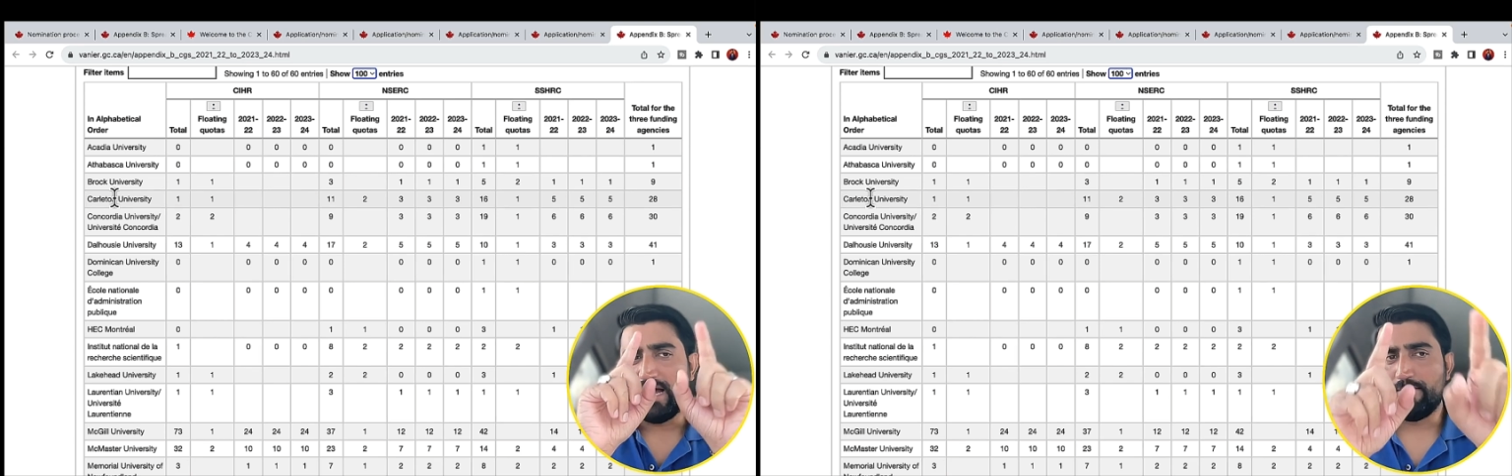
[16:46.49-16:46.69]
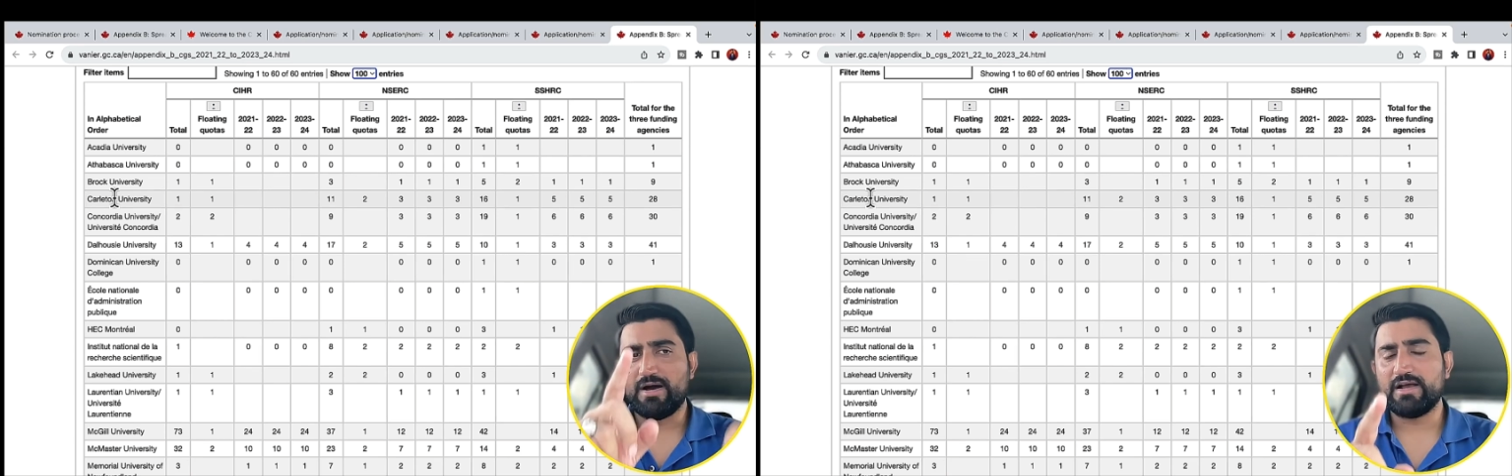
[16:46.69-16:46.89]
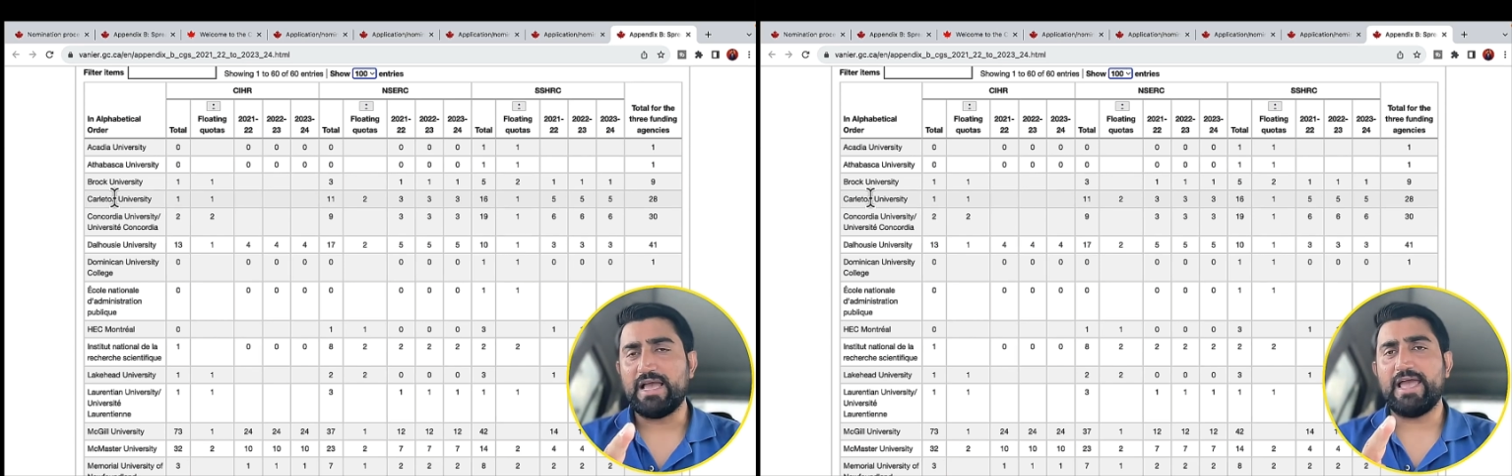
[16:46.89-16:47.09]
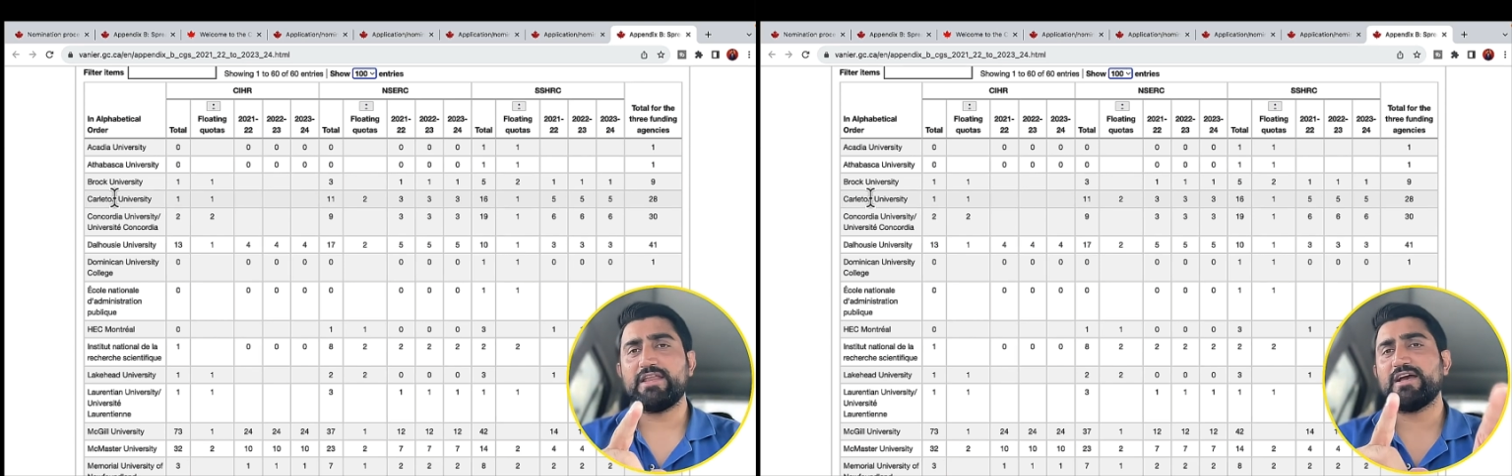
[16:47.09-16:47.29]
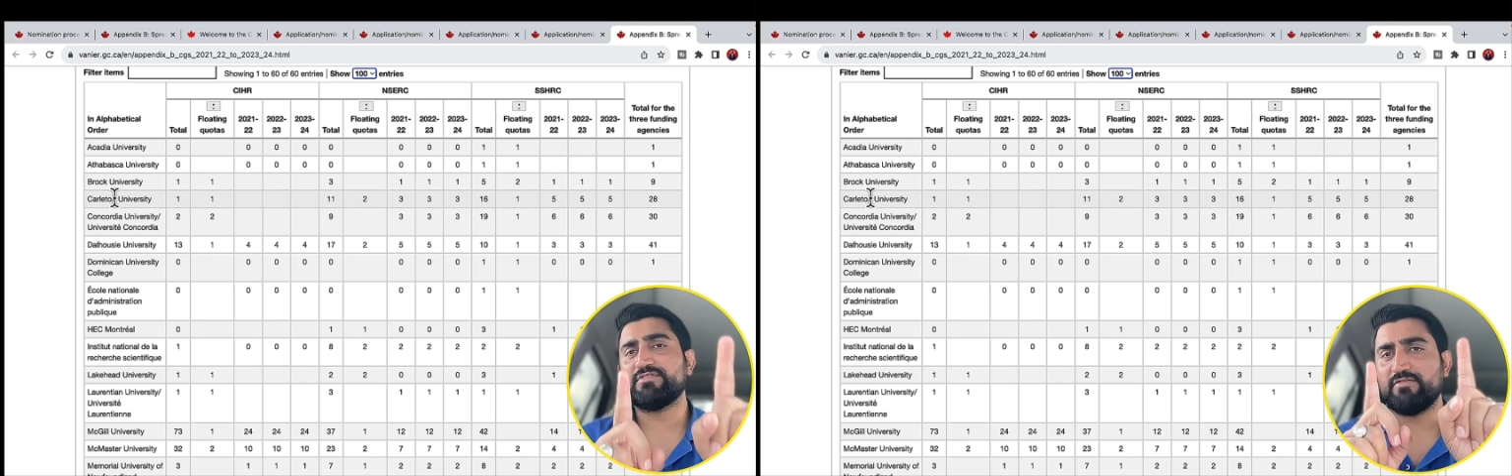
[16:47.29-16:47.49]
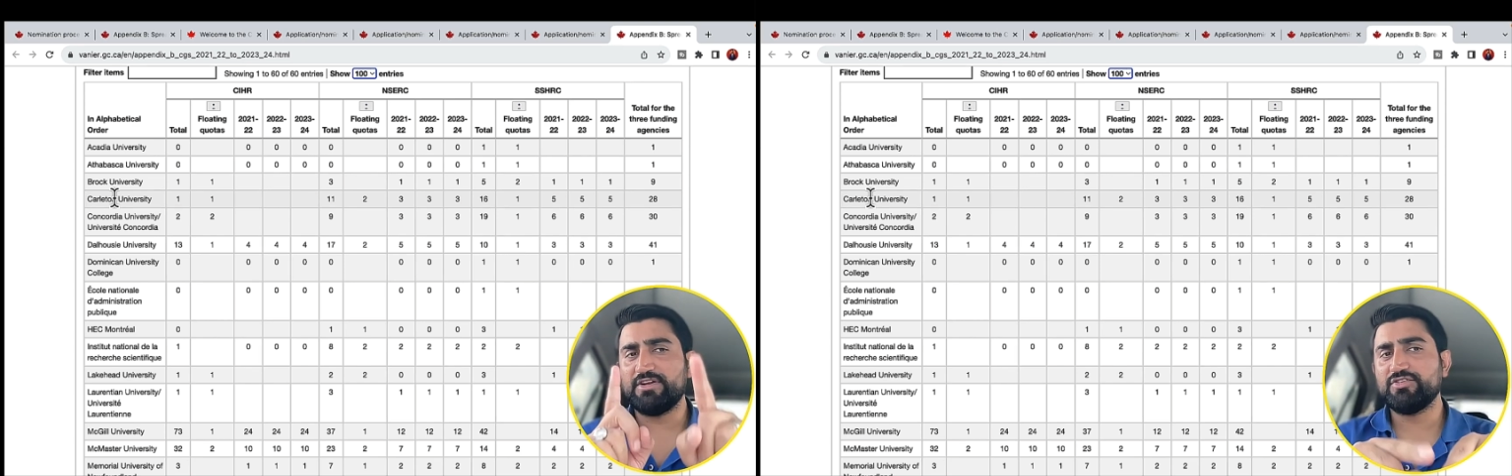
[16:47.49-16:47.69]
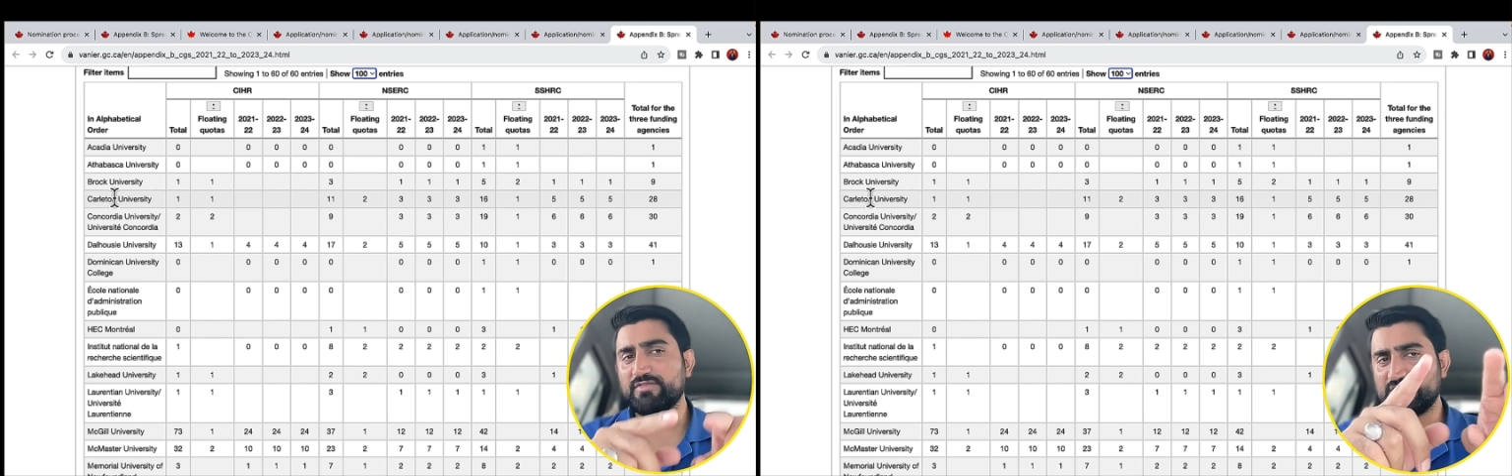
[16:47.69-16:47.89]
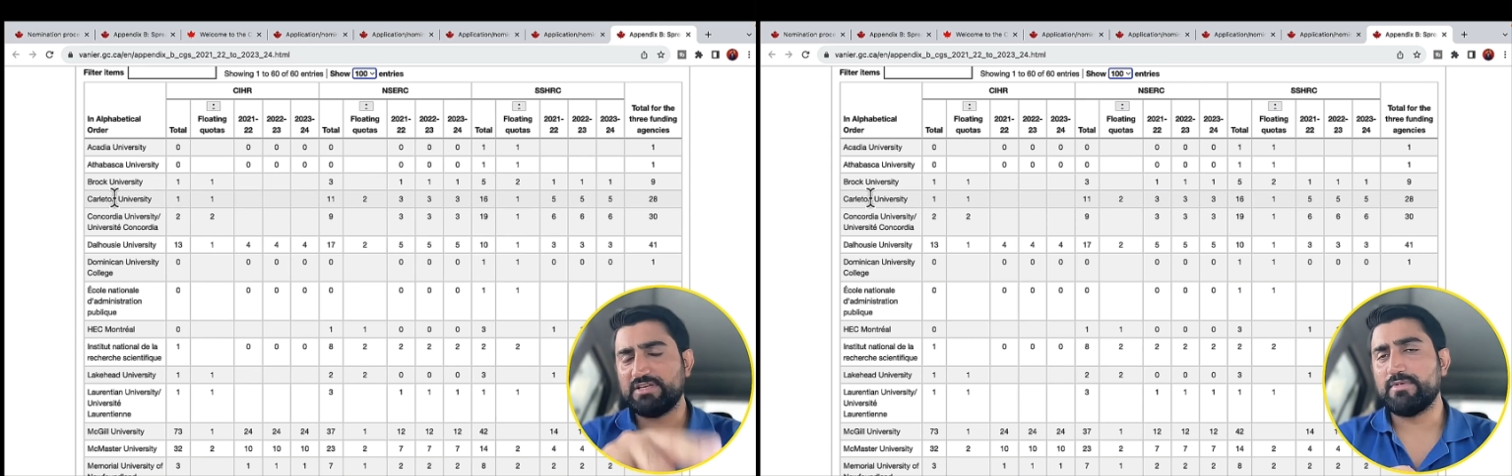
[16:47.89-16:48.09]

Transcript: among any of the one university